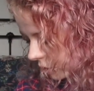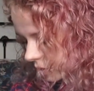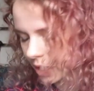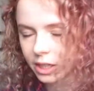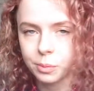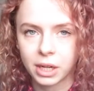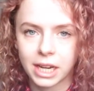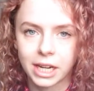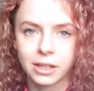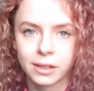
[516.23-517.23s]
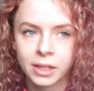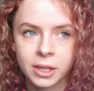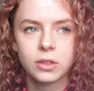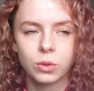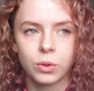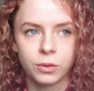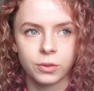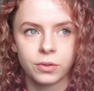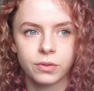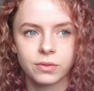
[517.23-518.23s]
just like a plain sort
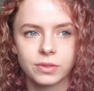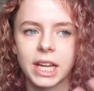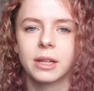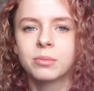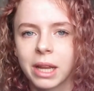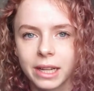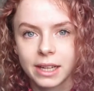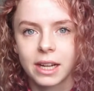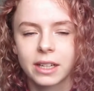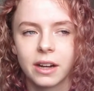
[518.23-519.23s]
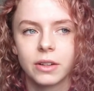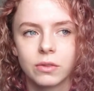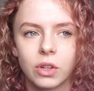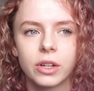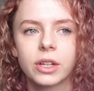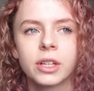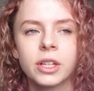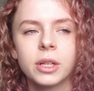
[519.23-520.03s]
of yeah black cat kind of look